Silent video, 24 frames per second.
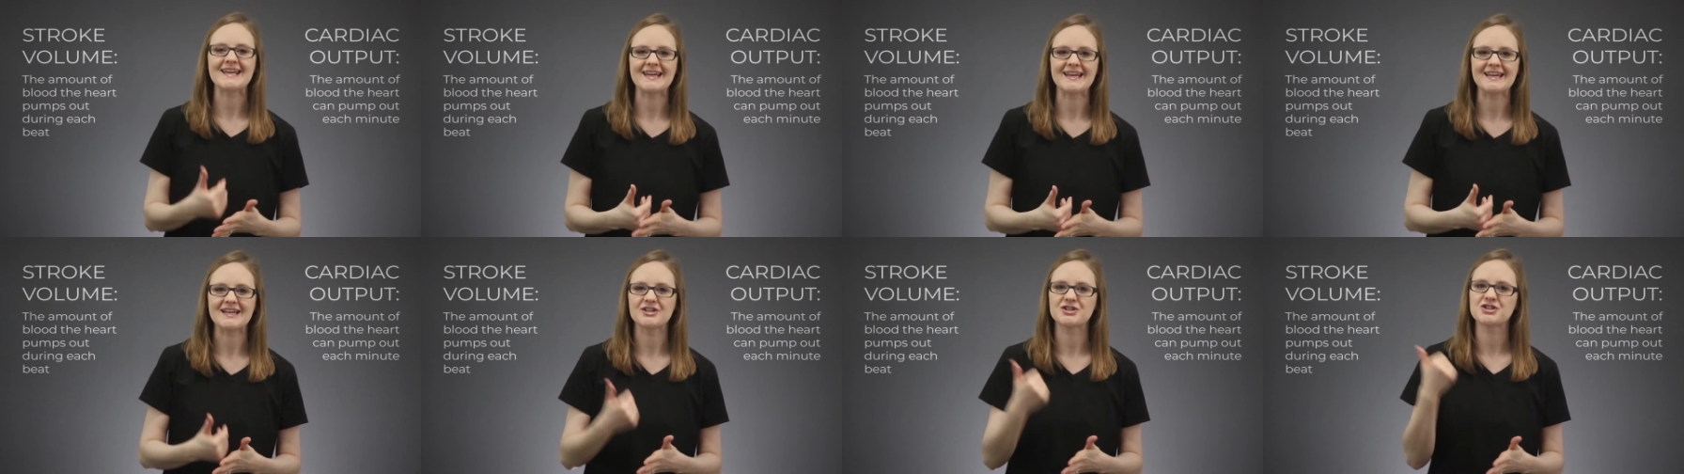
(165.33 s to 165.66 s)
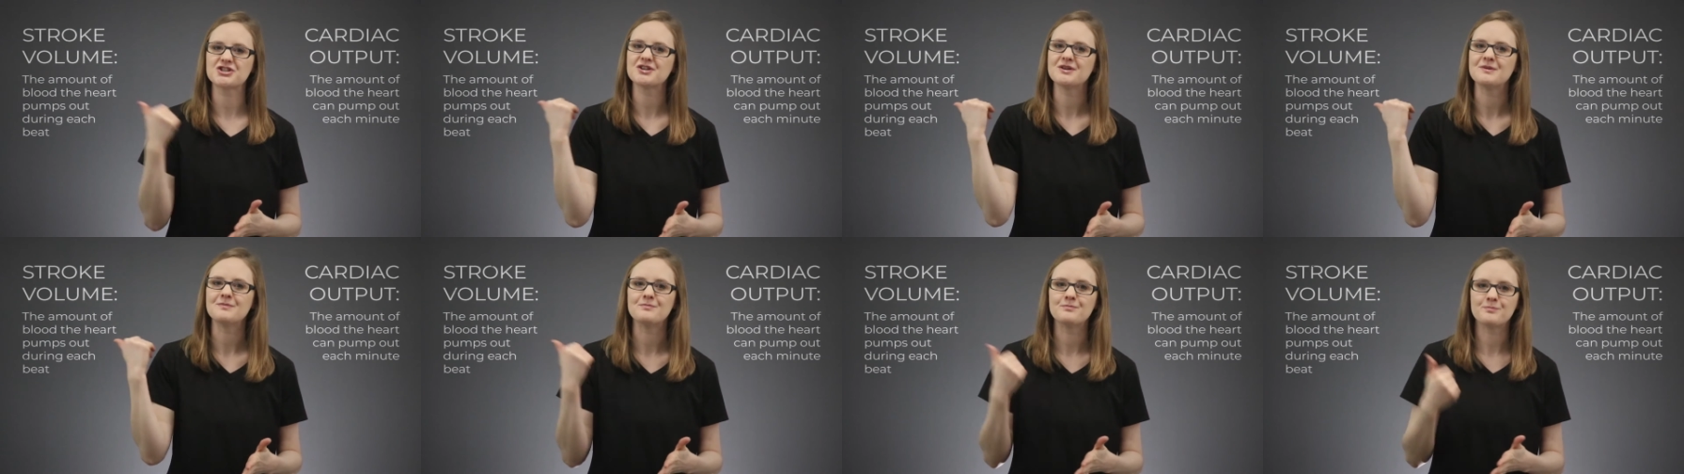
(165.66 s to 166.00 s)

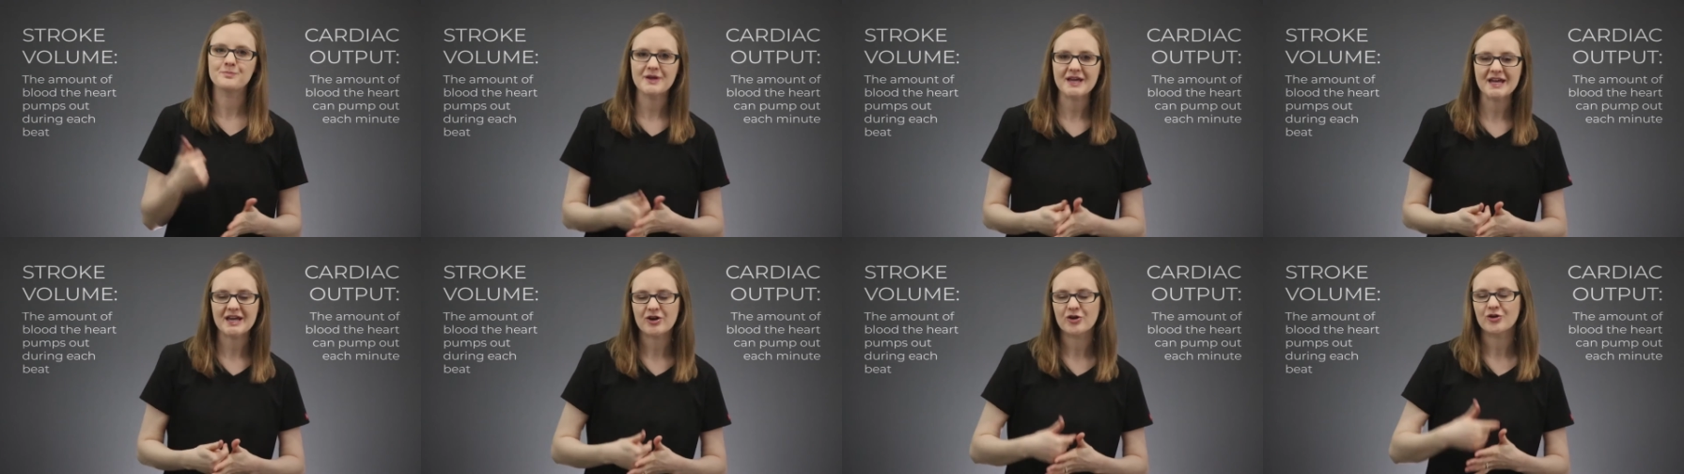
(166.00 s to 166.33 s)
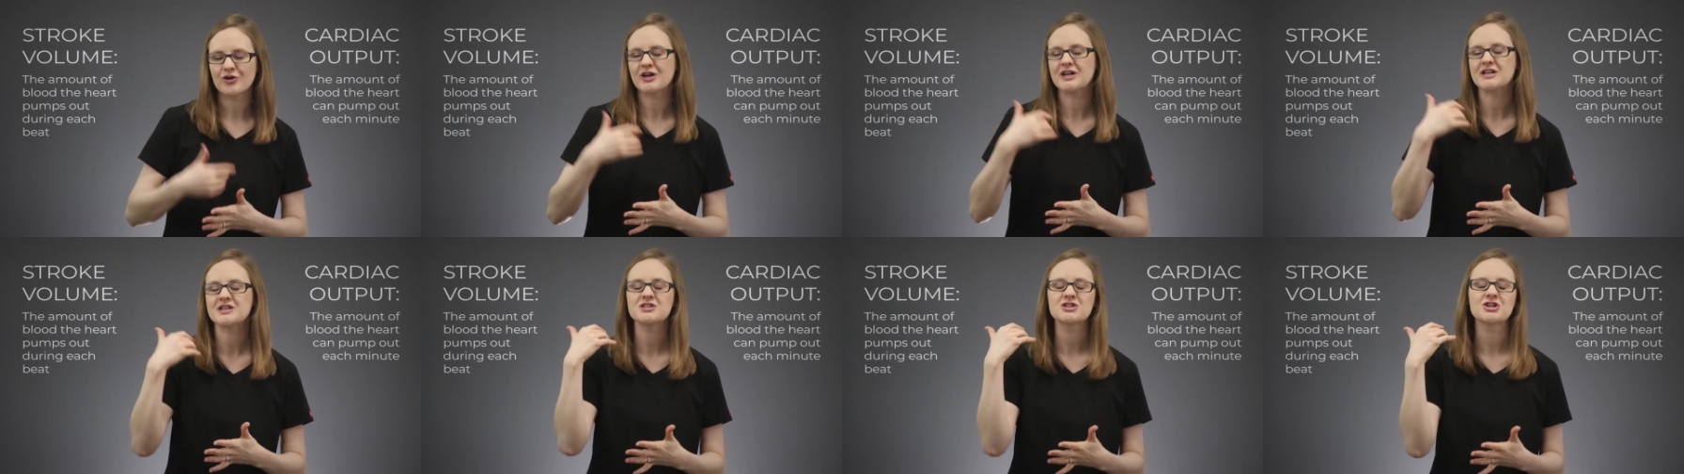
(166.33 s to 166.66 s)
each beat
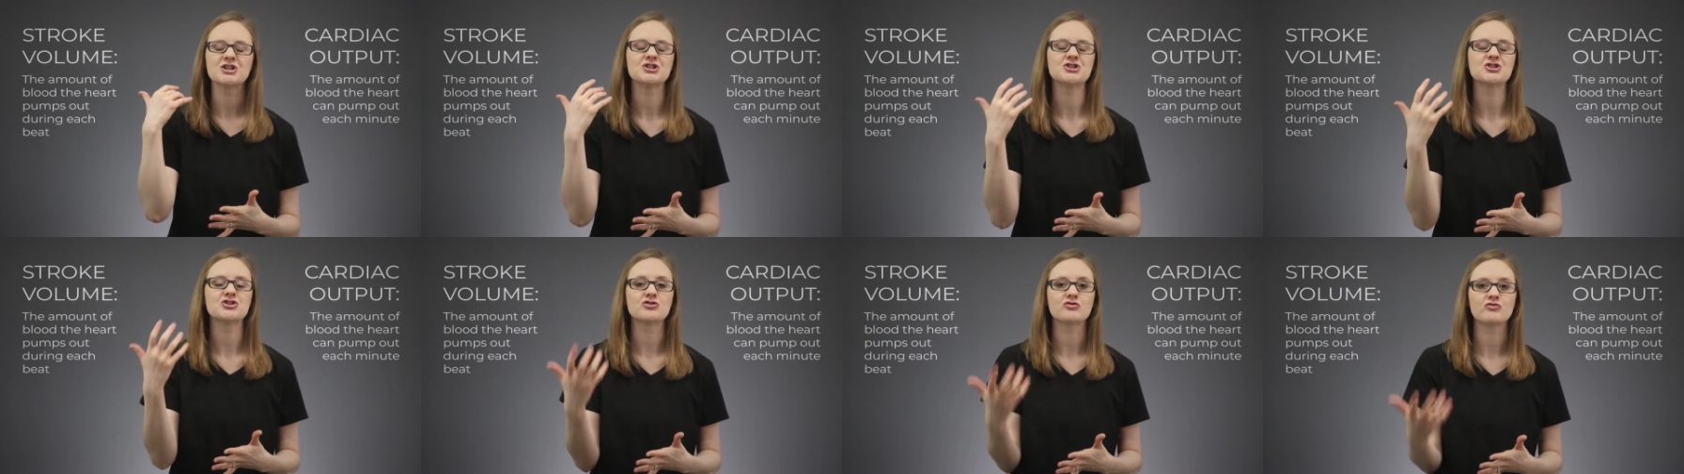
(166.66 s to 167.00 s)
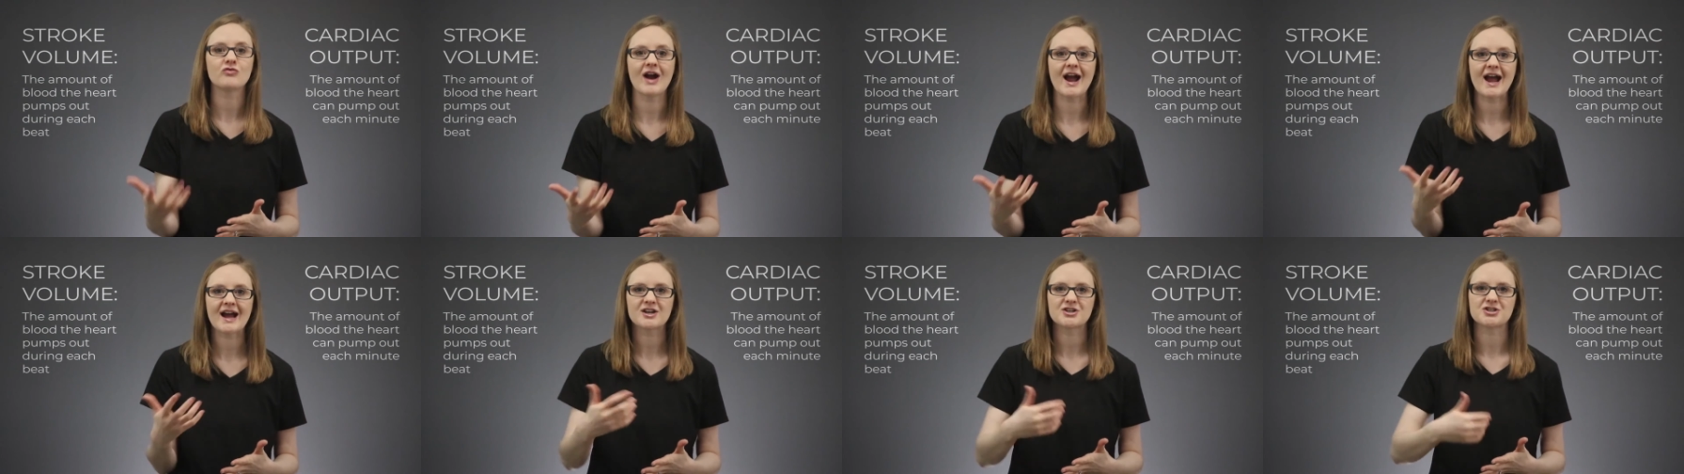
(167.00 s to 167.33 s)
or each
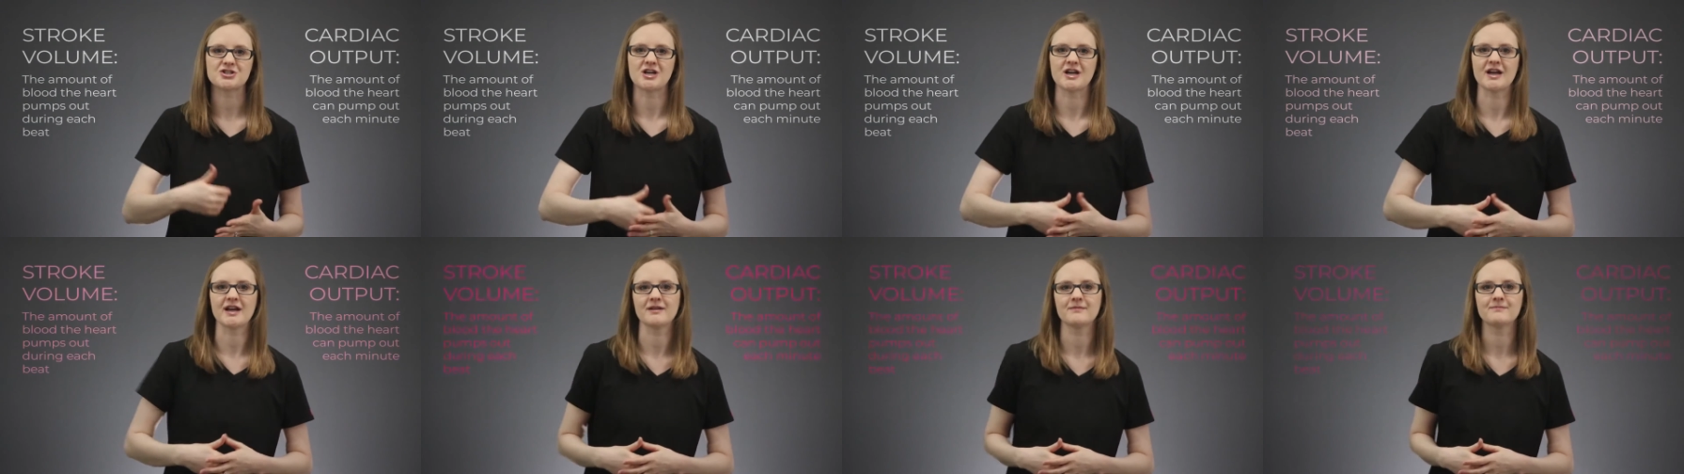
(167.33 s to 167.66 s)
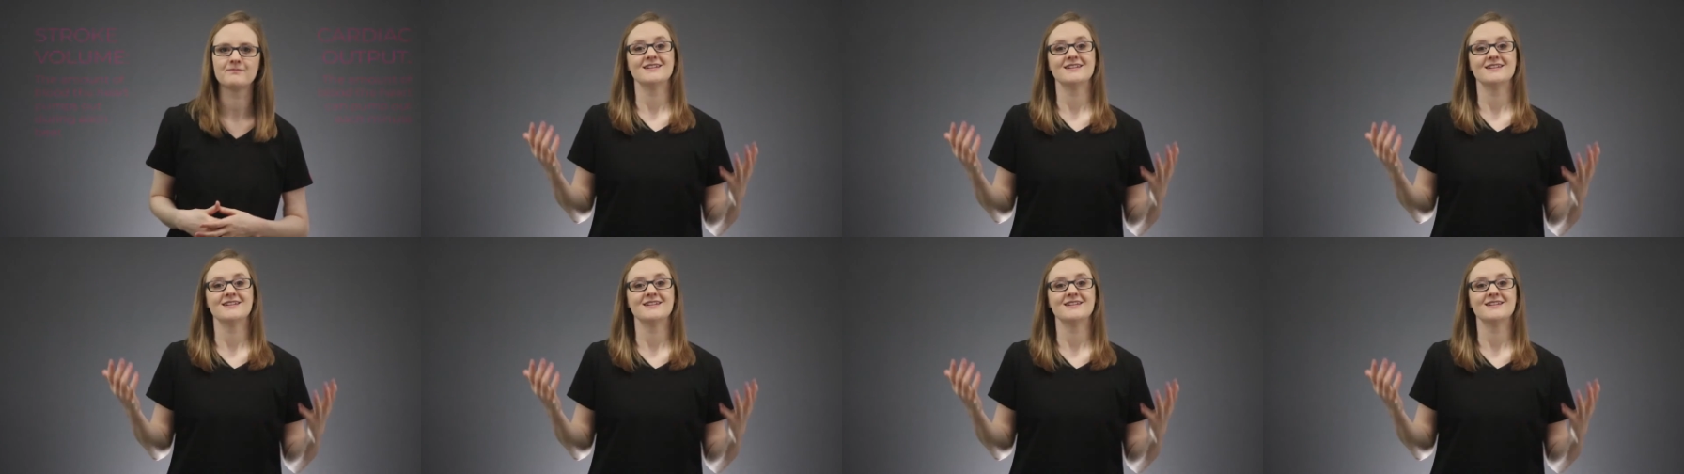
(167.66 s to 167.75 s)
contraction.